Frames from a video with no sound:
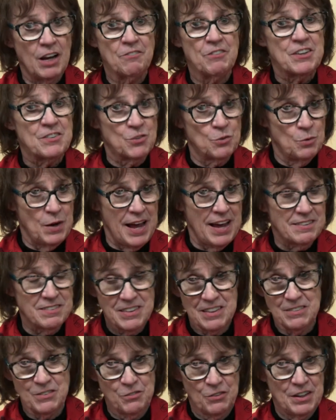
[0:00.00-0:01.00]
of us who ask
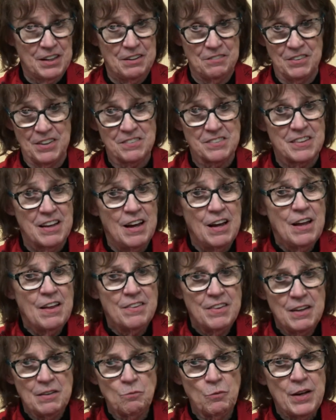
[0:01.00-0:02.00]
His forgiveness,
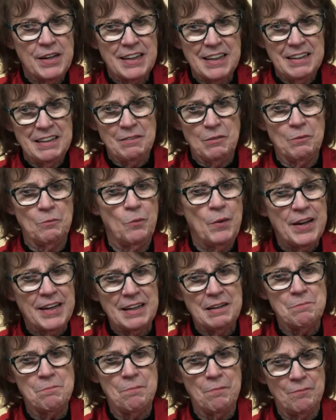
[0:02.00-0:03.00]
then we
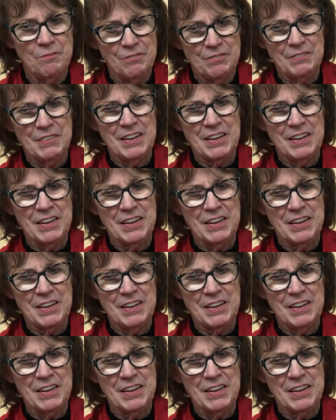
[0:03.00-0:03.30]
can